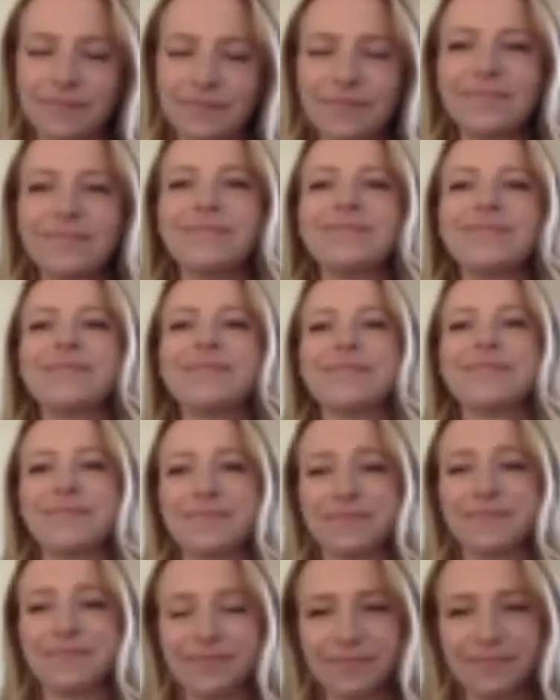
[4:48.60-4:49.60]

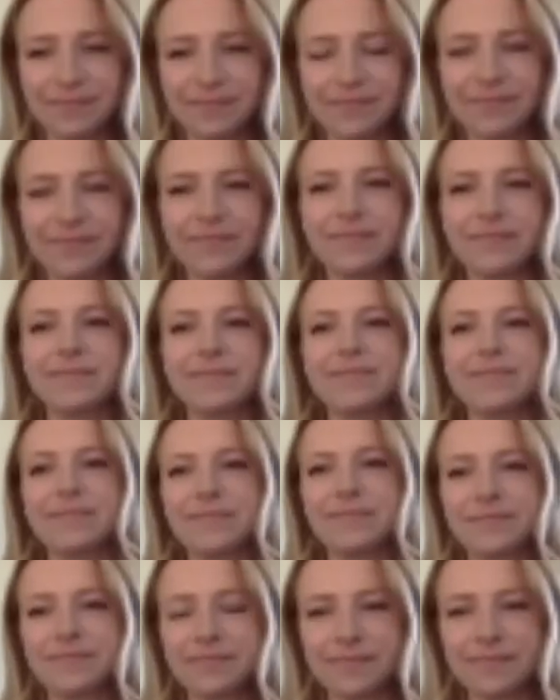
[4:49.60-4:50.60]

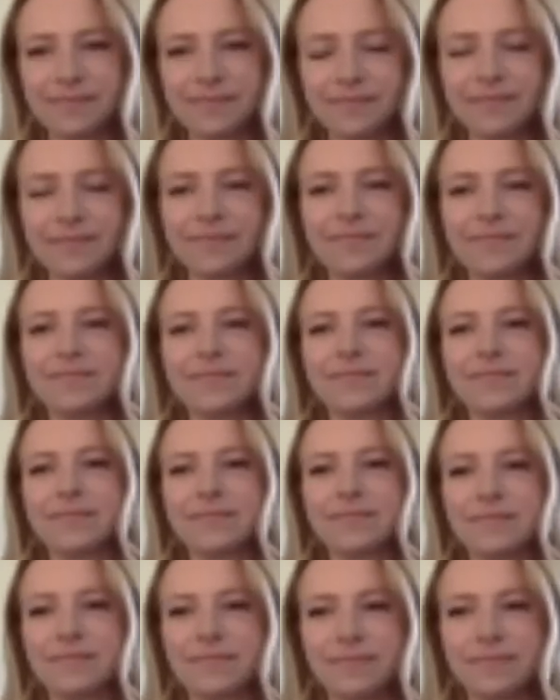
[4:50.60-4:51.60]

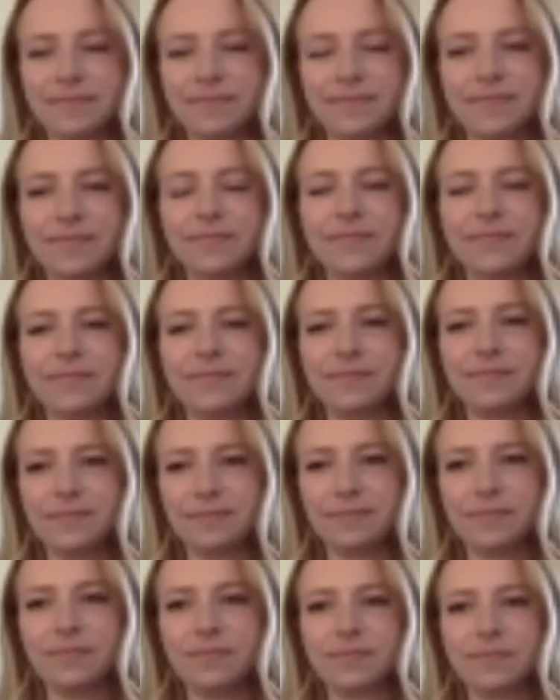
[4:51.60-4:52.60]

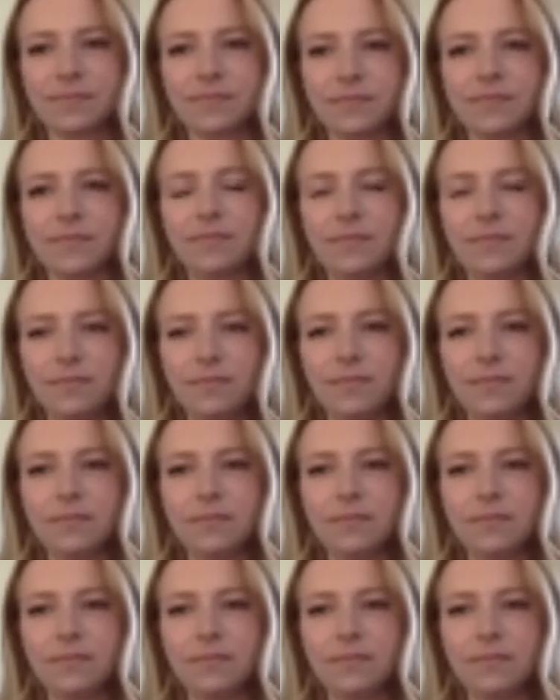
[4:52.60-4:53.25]
The person shown says nothing.